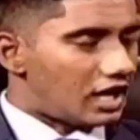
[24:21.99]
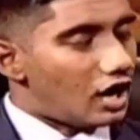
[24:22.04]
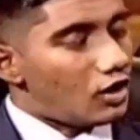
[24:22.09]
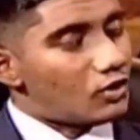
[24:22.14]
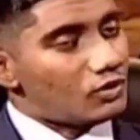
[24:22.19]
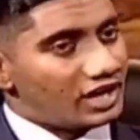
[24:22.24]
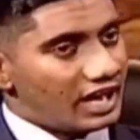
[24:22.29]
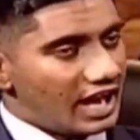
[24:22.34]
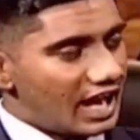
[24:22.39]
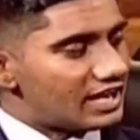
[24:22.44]

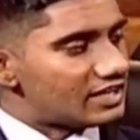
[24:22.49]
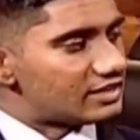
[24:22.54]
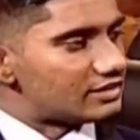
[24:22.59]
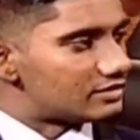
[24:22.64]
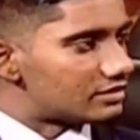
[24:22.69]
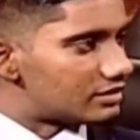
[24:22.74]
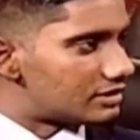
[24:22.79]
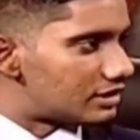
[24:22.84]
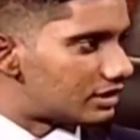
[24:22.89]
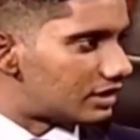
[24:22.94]
how can
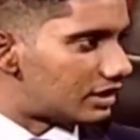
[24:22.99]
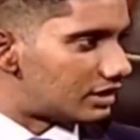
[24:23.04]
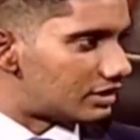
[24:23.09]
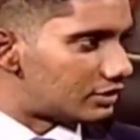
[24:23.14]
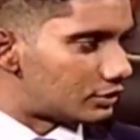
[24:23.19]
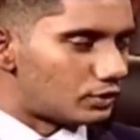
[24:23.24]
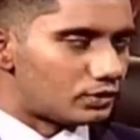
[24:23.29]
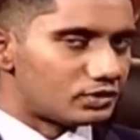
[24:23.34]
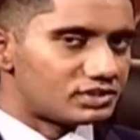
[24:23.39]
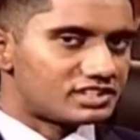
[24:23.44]

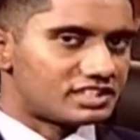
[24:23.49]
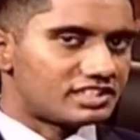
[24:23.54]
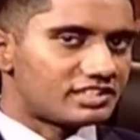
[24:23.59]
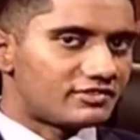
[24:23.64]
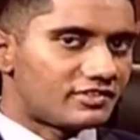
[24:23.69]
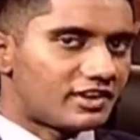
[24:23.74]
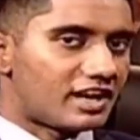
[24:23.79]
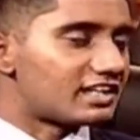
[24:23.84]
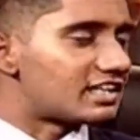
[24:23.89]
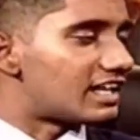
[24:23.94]
those in the
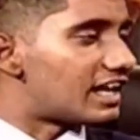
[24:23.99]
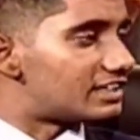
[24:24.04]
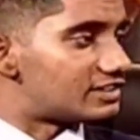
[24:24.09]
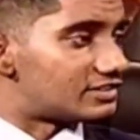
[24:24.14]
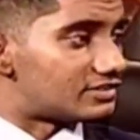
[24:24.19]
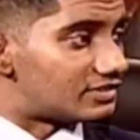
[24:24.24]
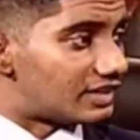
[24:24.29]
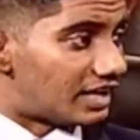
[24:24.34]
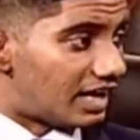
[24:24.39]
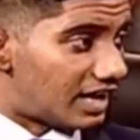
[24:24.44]
front
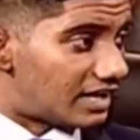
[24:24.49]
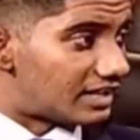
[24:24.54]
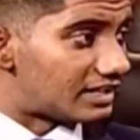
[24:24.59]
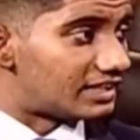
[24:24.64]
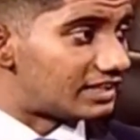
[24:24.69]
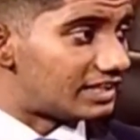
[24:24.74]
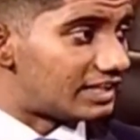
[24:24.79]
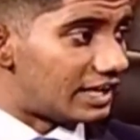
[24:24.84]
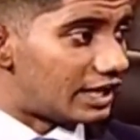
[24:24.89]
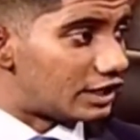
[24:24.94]
lines of the
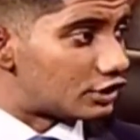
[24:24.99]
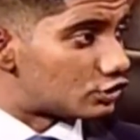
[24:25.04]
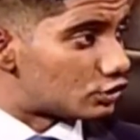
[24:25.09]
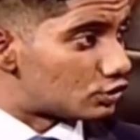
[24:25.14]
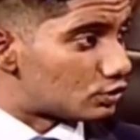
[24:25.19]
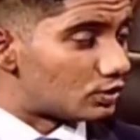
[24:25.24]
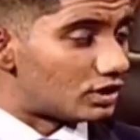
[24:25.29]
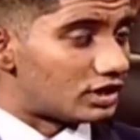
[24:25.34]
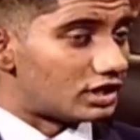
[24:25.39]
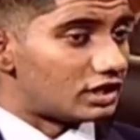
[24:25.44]
Aragalaya
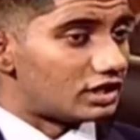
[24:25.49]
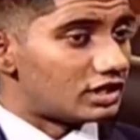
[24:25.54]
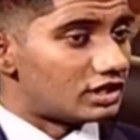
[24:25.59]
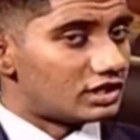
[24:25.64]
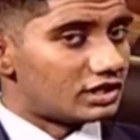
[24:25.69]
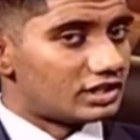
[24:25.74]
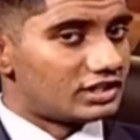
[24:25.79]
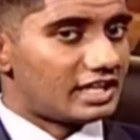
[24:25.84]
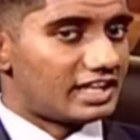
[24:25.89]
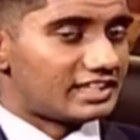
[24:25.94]
ensure
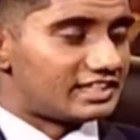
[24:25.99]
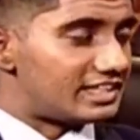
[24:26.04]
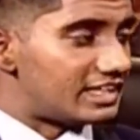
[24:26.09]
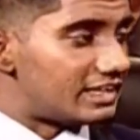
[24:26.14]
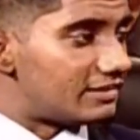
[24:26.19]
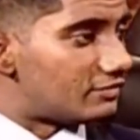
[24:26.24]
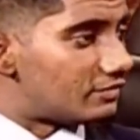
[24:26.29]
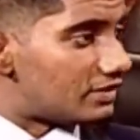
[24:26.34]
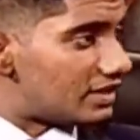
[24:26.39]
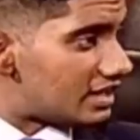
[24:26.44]
that
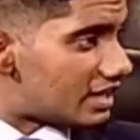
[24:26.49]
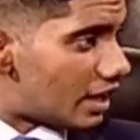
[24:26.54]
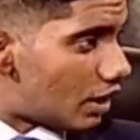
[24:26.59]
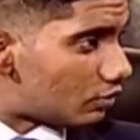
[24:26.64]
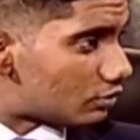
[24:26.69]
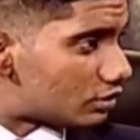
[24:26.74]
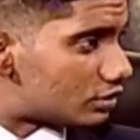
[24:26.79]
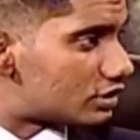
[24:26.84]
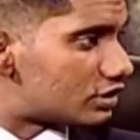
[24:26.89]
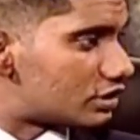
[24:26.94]
they weed
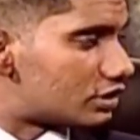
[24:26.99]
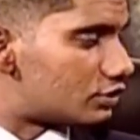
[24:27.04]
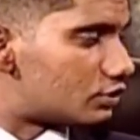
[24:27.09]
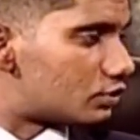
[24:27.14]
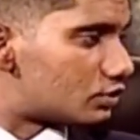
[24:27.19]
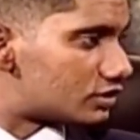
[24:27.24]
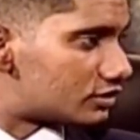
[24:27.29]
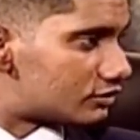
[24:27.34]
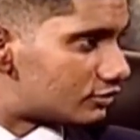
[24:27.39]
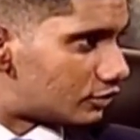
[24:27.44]
out
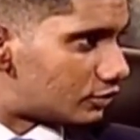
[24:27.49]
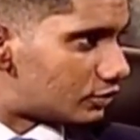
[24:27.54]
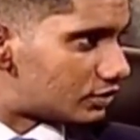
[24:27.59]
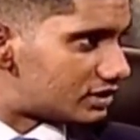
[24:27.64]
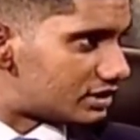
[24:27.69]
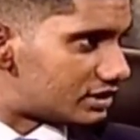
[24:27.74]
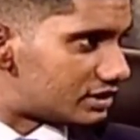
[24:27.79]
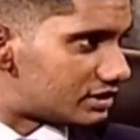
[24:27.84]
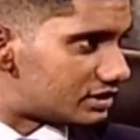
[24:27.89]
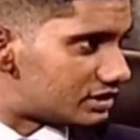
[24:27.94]
those
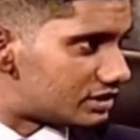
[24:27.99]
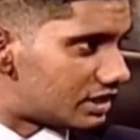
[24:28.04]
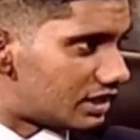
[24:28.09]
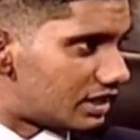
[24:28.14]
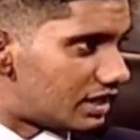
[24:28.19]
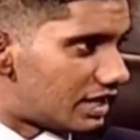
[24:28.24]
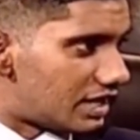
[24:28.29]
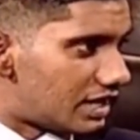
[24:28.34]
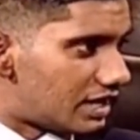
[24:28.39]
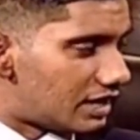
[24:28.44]
forces?
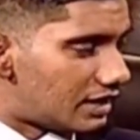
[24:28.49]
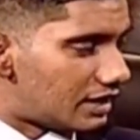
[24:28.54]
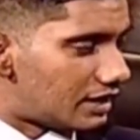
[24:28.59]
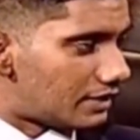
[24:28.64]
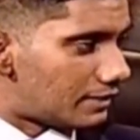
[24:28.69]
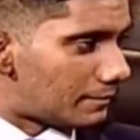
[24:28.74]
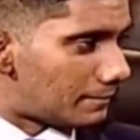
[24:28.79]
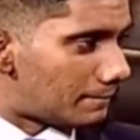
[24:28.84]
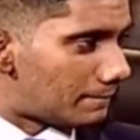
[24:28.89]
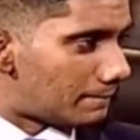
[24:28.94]
Well,
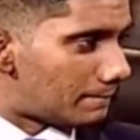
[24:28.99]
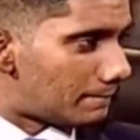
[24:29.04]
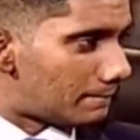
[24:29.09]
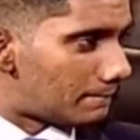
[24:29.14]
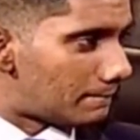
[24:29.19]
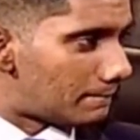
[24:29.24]
I